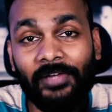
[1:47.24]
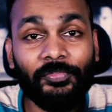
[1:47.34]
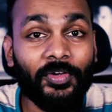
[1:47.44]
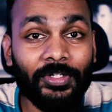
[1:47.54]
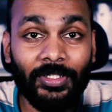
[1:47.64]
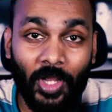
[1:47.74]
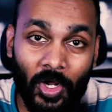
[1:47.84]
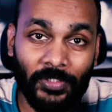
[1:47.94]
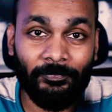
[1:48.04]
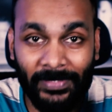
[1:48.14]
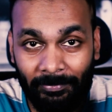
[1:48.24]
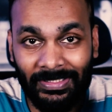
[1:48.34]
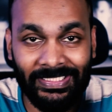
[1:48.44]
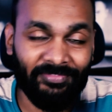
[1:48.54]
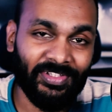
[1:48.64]
I found a lot of
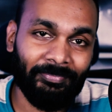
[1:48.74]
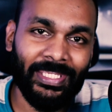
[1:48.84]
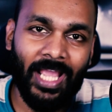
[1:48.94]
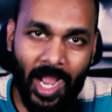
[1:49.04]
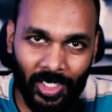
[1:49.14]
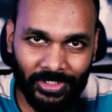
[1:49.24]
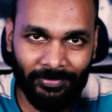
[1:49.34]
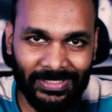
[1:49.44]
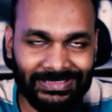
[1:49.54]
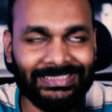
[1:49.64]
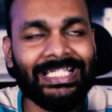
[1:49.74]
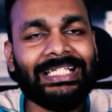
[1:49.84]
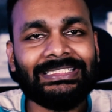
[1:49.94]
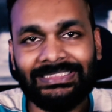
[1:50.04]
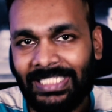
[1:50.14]
people giving me arguments,
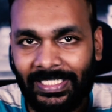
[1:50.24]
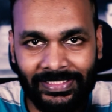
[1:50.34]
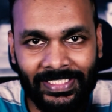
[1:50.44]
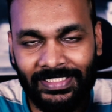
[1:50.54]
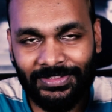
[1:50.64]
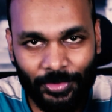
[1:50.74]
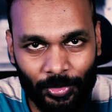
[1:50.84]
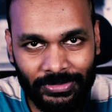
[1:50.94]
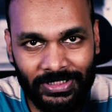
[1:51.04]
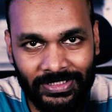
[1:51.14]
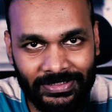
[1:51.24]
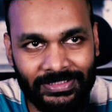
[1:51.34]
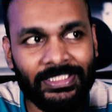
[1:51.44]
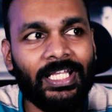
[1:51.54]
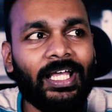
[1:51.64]
citing sources,